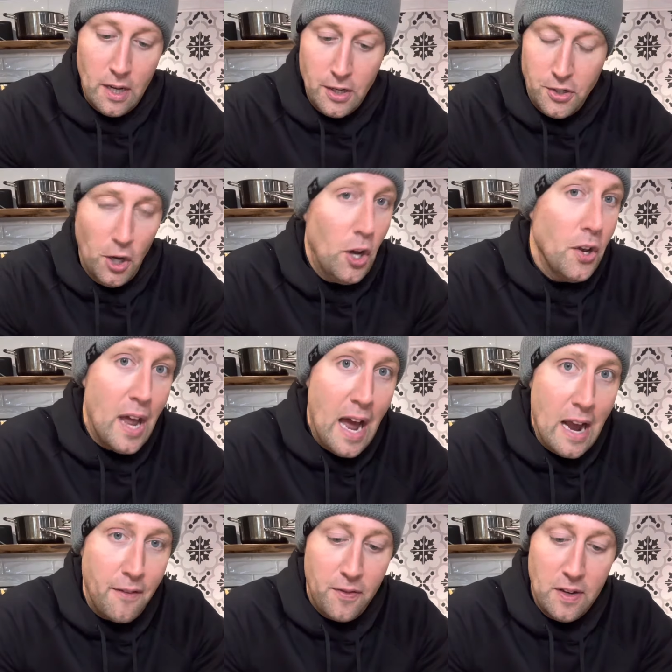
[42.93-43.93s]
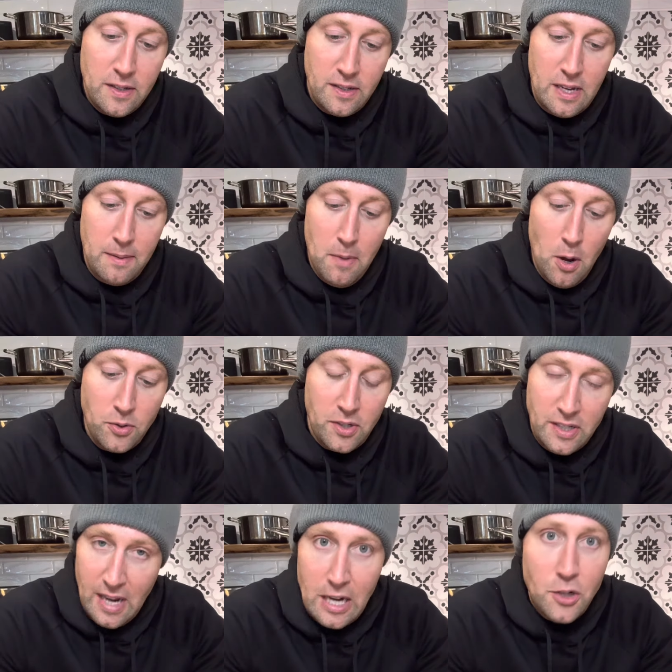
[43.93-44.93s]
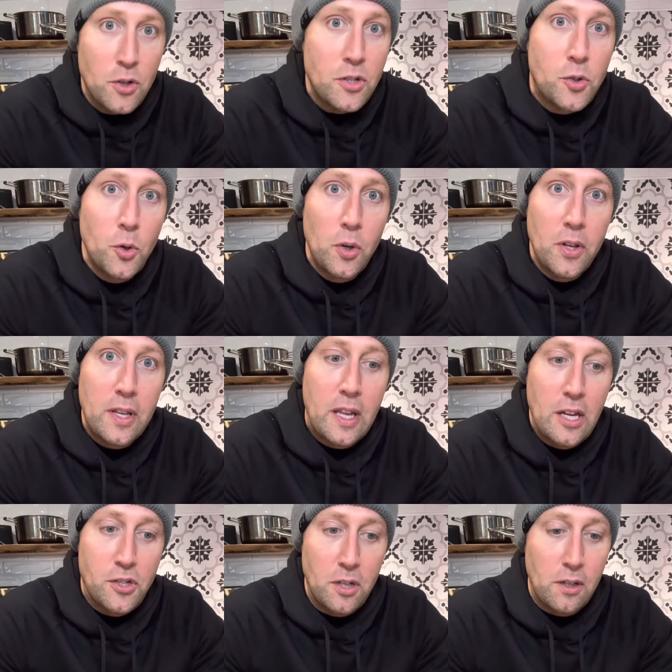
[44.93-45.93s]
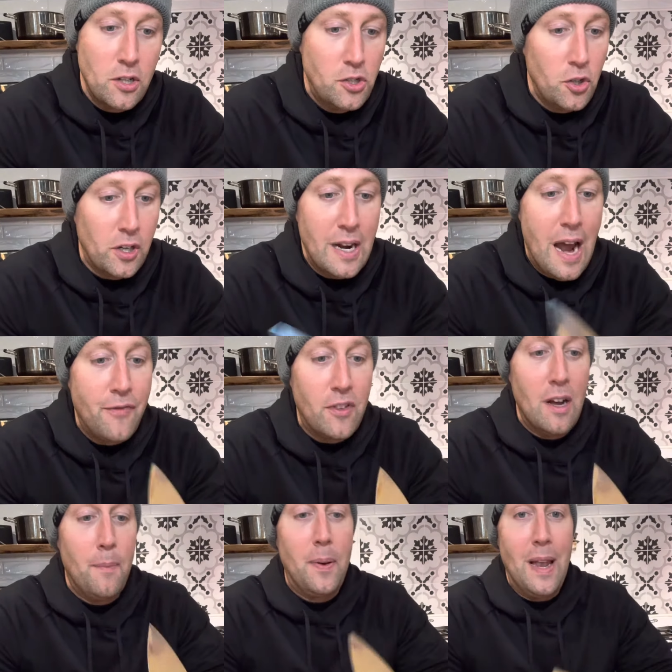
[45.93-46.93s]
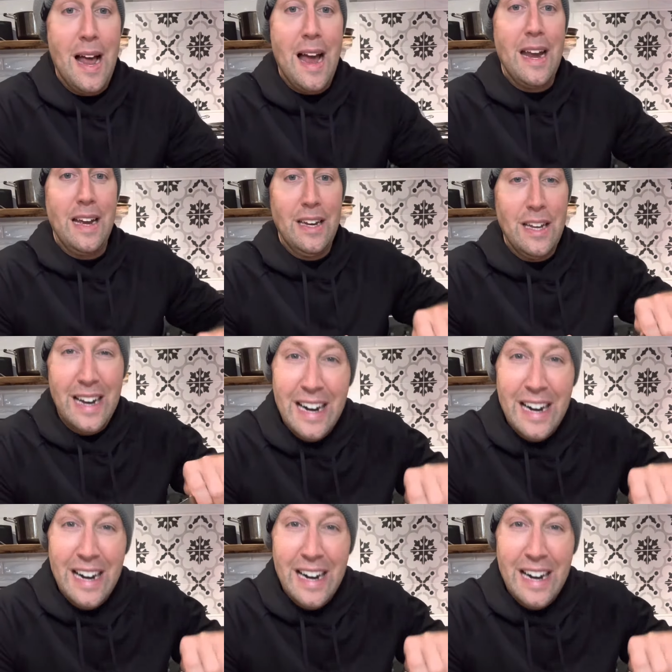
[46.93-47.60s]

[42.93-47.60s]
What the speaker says: A dull knife is the most dangerous tool in the kitchen because you're gonna have to apply an